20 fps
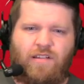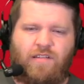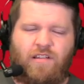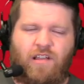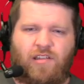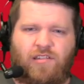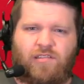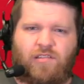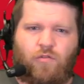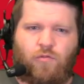
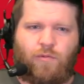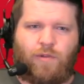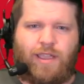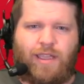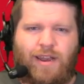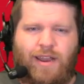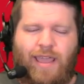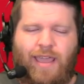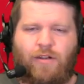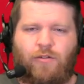Justin
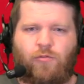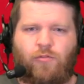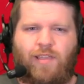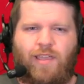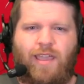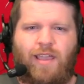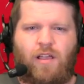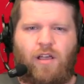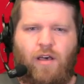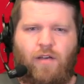Reid handled
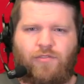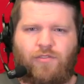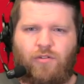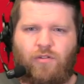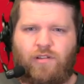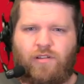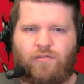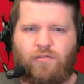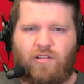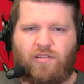kickoff
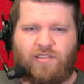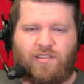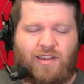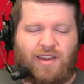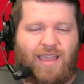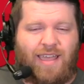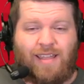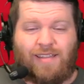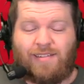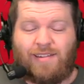duties the rest of
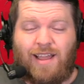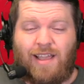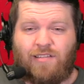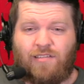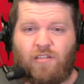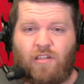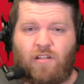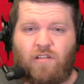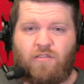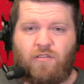the day. That's a
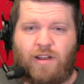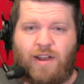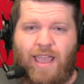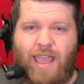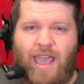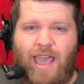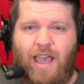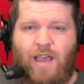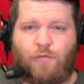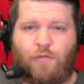nice luxury to
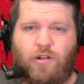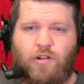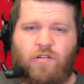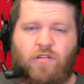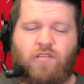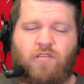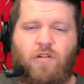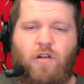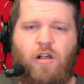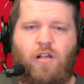have when
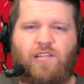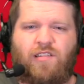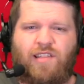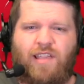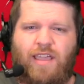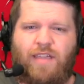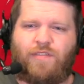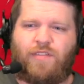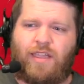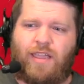your strong
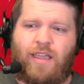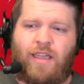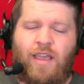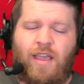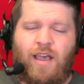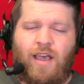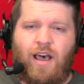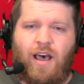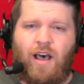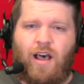safety
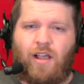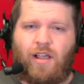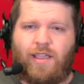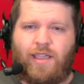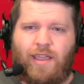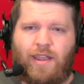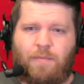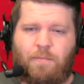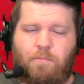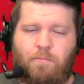
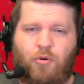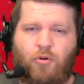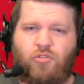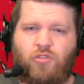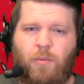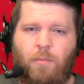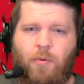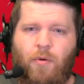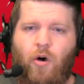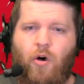can
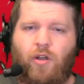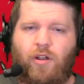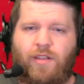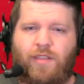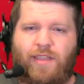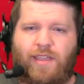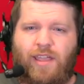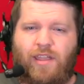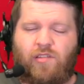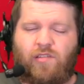boot the ball
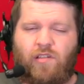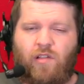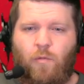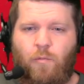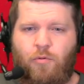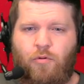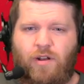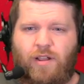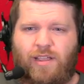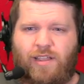into the end
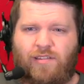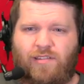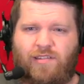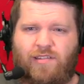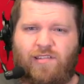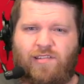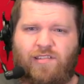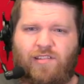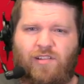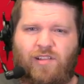zone pretty
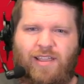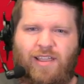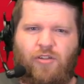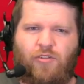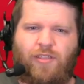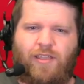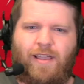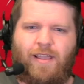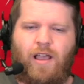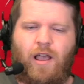consistently.
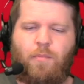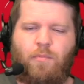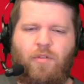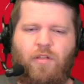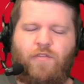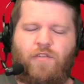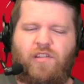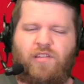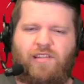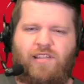Only a
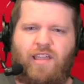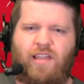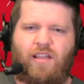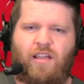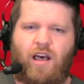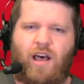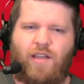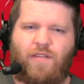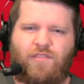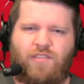couple of his
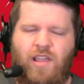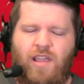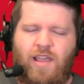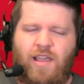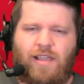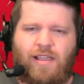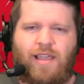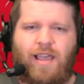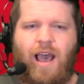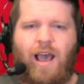kickoffs
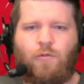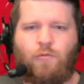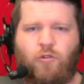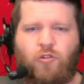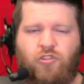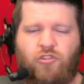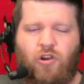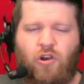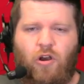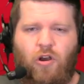got
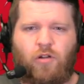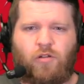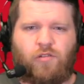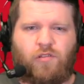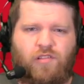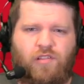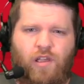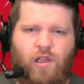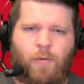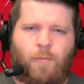
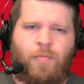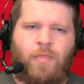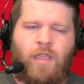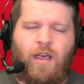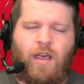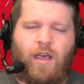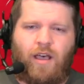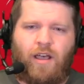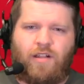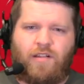returned. So
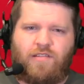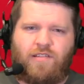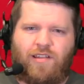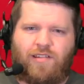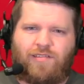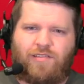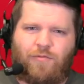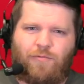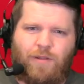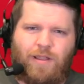
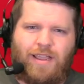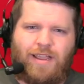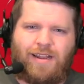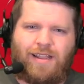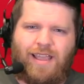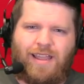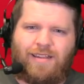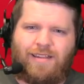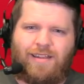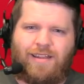Justin
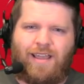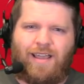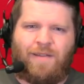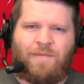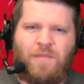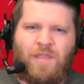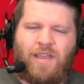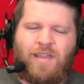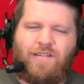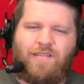Reid getting
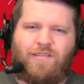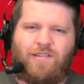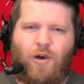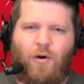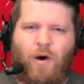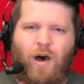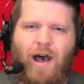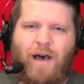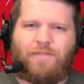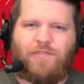to
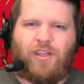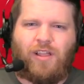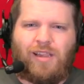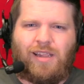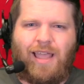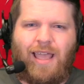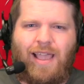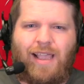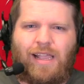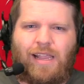show off the
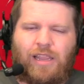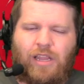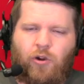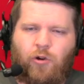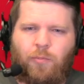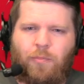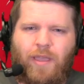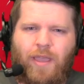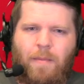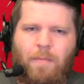leg a
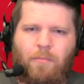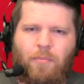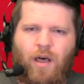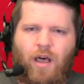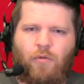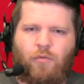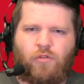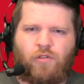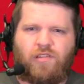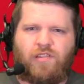little bit.
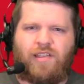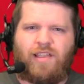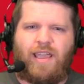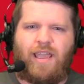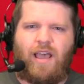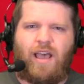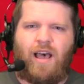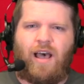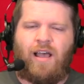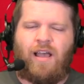But we'll
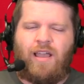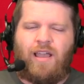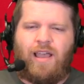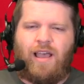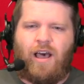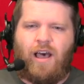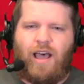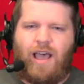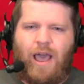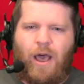see how
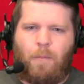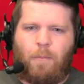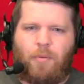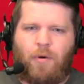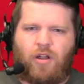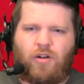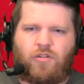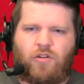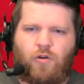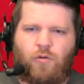
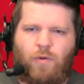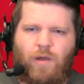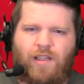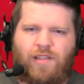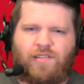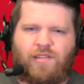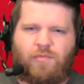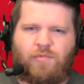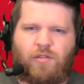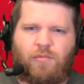Butker
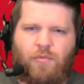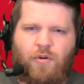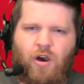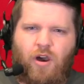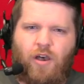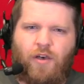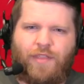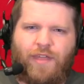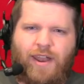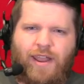wakes up
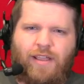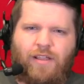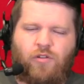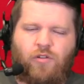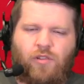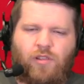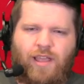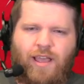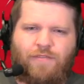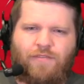tomorrow. That
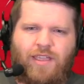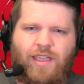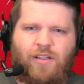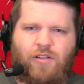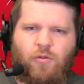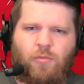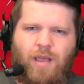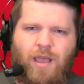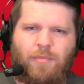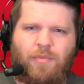left
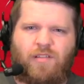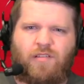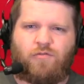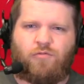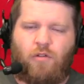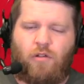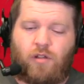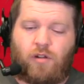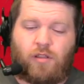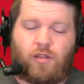ankle might be
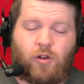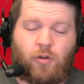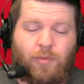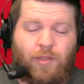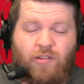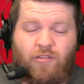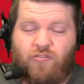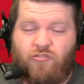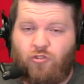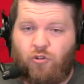swollen a little
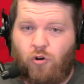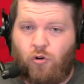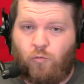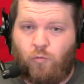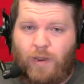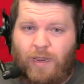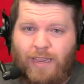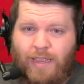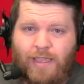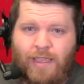bit. Short
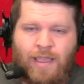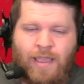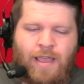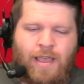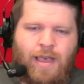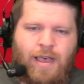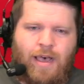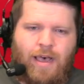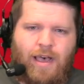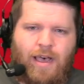week.
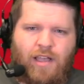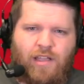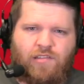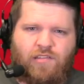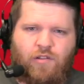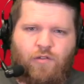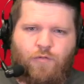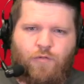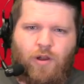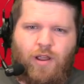
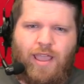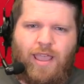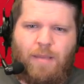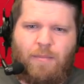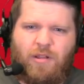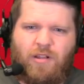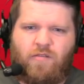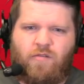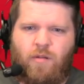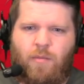So for
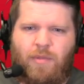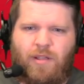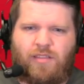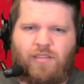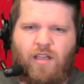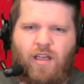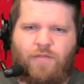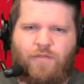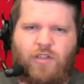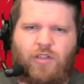him and Trent
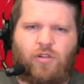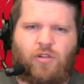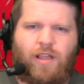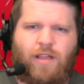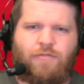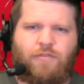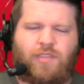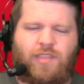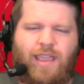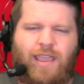McDuffie, who
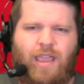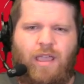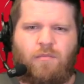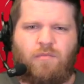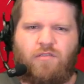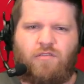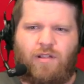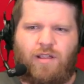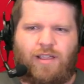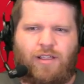left with the
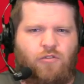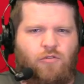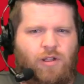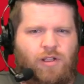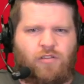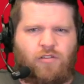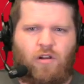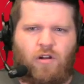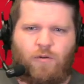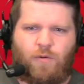hamstring,
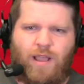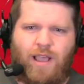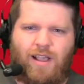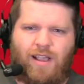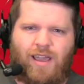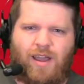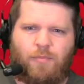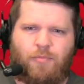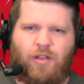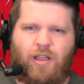quick
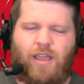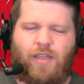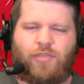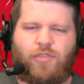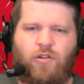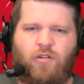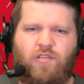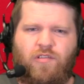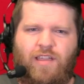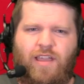turnaround, got to play on
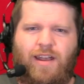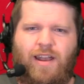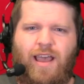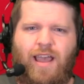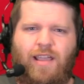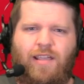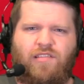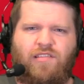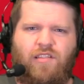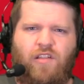Thursday
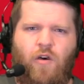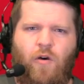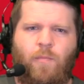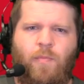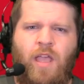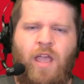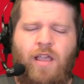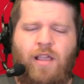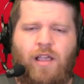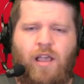night. So
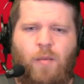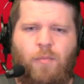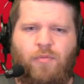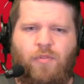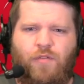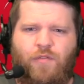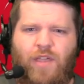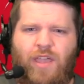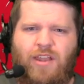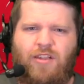a
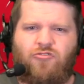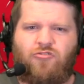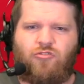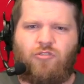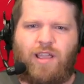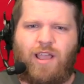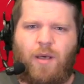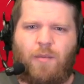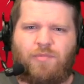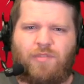couple of
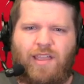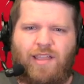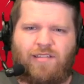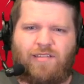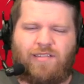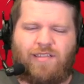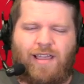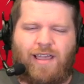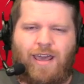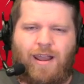injury
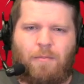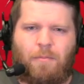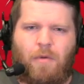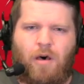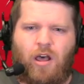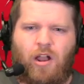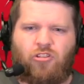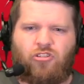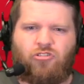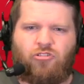updates to kind of
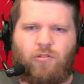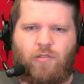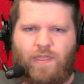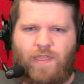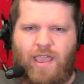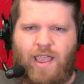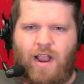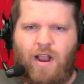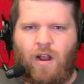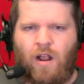monitor
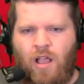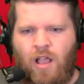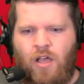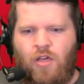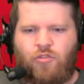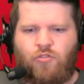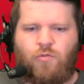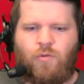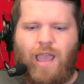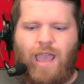there
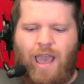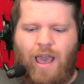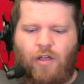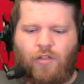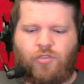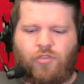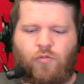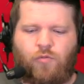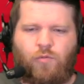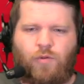
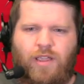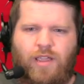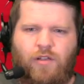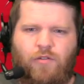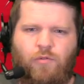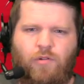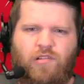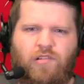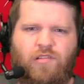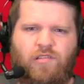throughout the
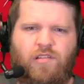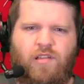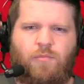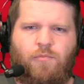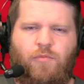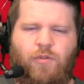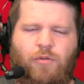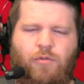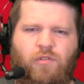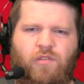week, which is
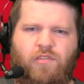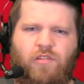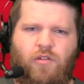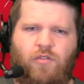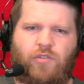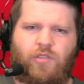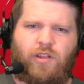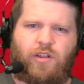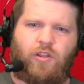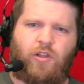something we will
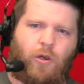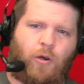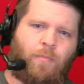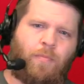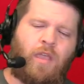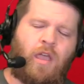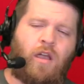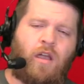certainly do.